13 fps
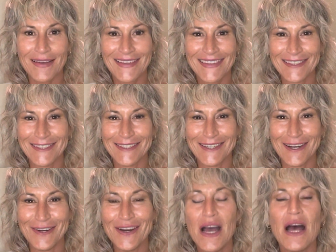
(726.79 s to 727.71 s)
You know,
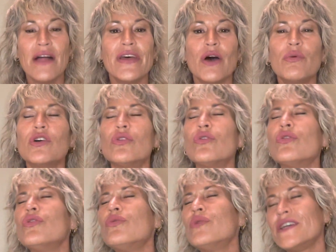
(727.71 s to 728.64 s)
there will
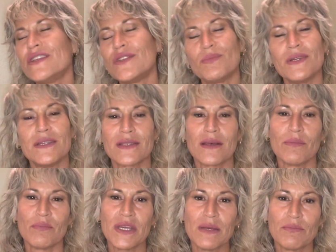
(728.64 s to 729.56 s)
always be some
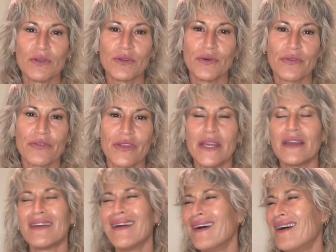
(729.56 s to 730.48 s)
people who think,
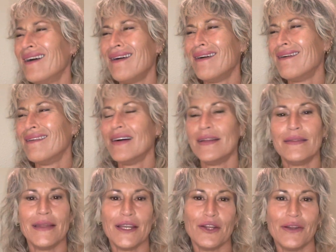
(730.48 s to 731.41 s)
oh,
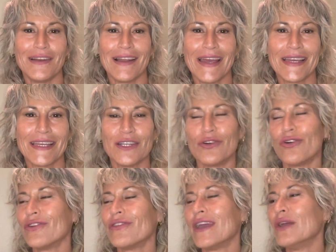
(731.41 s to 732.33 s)
they don't like it or
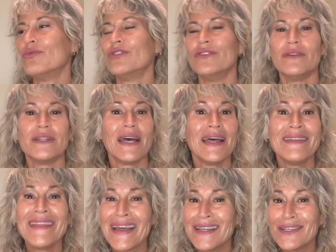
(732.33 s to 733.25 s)
they wouldn't. And
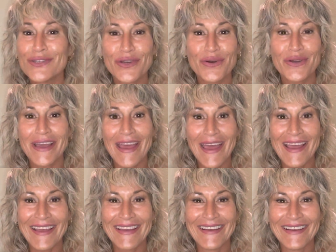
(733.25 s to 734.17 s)
that is
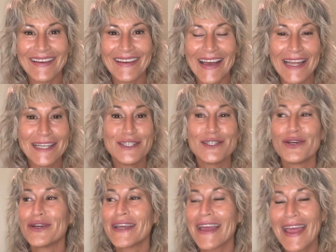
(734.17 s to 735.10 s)
okay. And it's
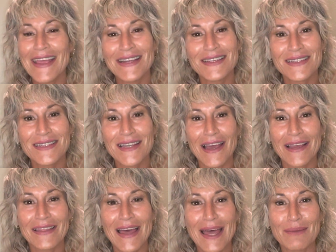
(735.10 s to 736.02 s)
okay just like
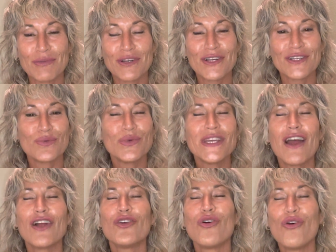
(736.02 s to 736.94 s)
that, because we
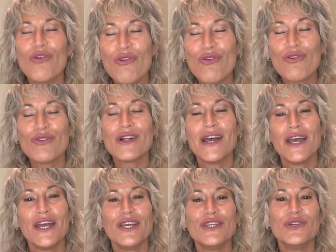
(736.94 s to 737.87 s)
are all
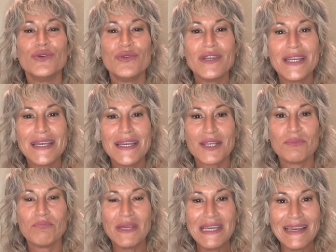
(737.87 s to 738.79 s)
unique
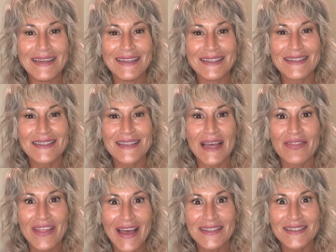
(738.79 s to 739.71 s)
beings. And
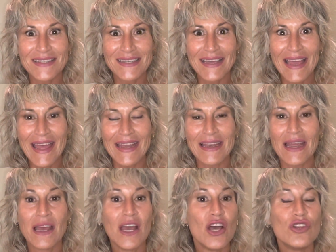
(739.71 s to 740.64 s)
that's, again,
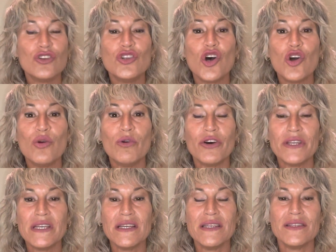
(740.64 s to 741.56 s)
nobody
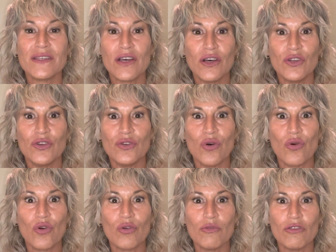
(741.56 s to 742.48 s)
is
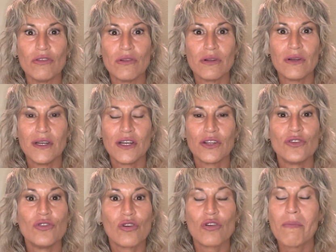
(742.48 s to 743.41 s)
normal.
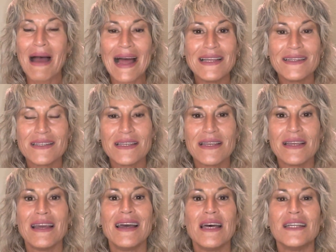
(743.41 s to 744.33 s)
Normality
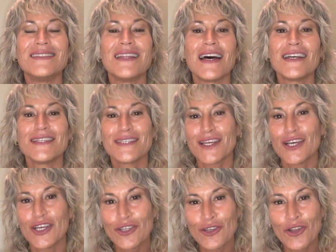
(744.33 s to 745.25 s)
does
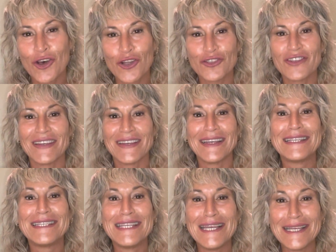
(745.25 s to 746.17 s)
not
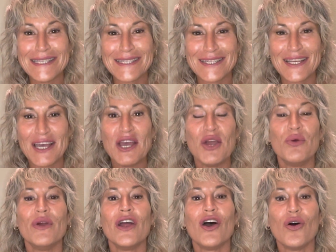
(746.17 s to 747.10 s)
exist.
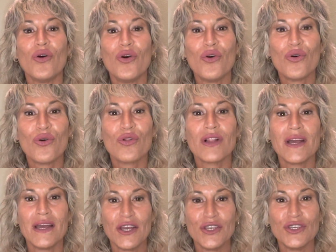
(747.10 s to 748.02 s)
We are all
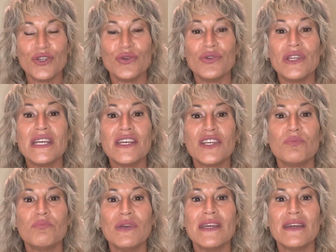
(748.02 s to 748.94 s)
unique
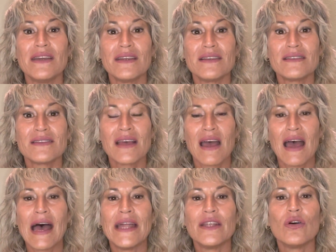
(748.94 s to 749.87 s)
beings.
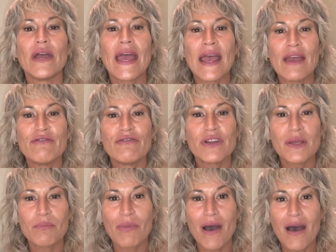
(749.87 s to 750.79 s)
And every
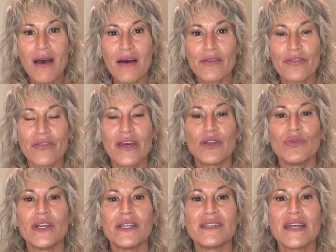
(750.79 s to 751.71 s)
path that we
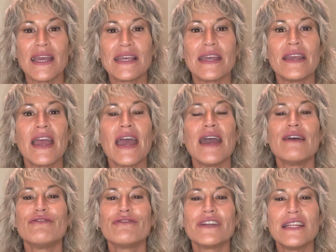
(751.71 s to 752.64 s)
are taking,
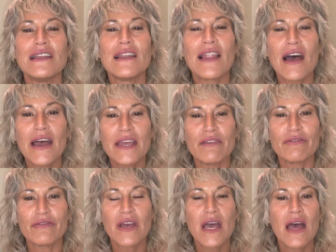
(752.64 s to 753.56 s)
every life
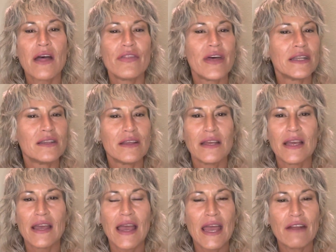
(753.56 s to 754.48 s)
that
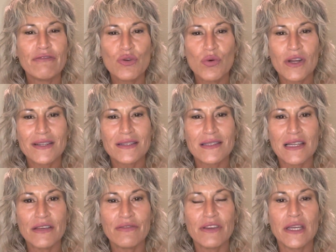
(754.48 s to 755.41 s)
everyone is
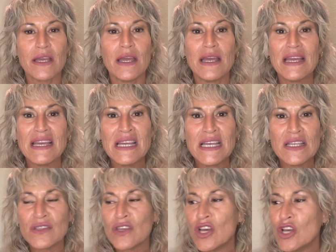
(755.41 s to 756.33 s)
living
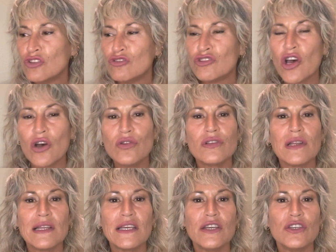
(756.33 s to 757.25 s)
is
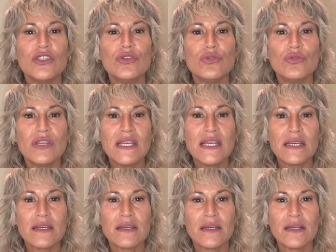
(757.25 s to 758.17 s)
totally
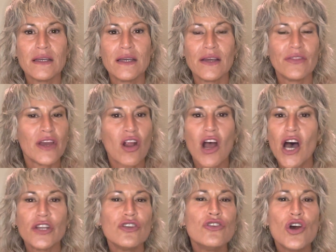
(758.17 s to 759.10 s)
unique. There are
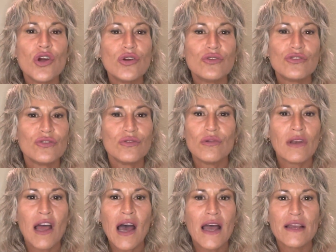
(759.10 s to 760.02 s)
no two
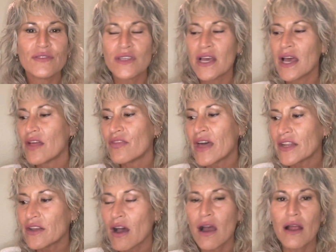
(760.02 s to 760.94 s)
lives that
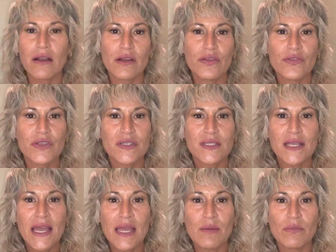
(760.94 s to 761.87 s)
are the
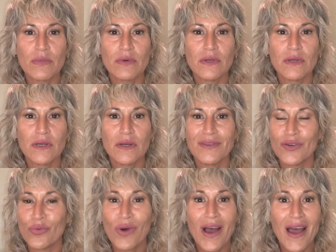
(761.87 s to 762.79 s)
same.
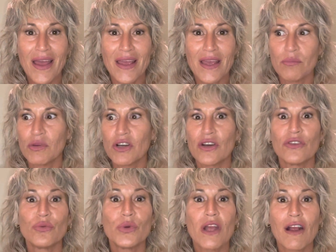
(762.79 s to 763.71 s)
Why? Because
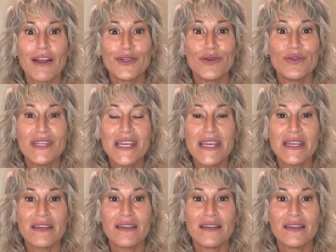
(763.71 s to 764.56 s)
we are unique.